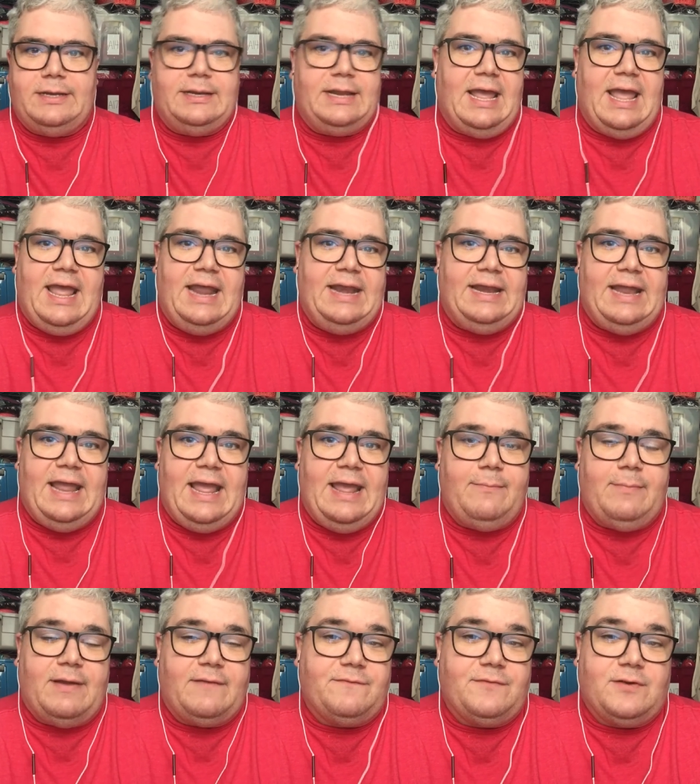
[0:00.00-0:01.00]
and I hadn't had
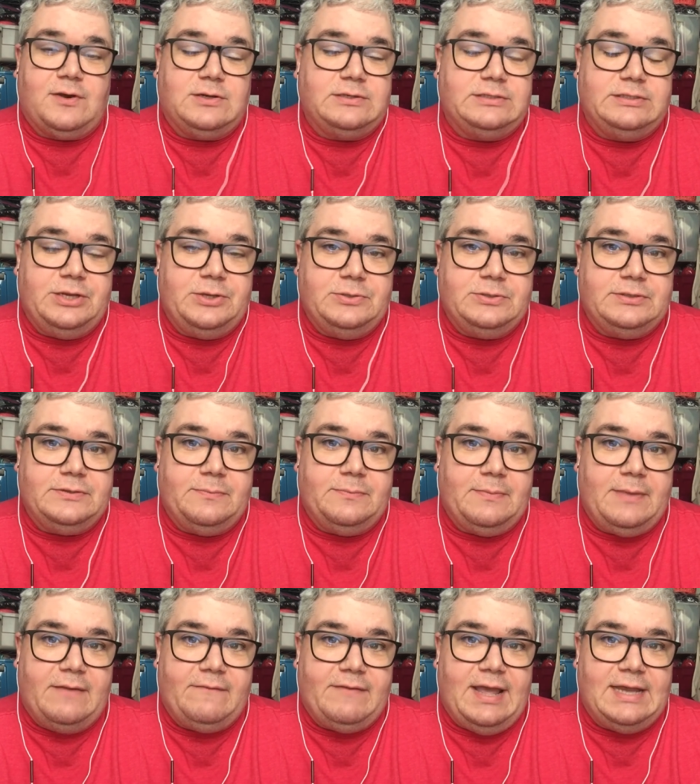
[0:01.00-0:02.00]
my first dose of
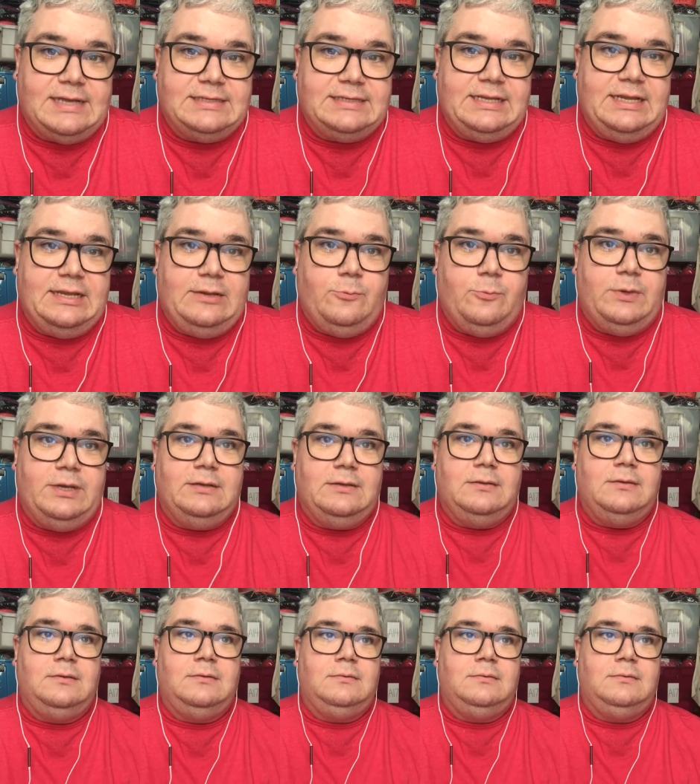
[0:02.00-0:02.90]
my vaccine when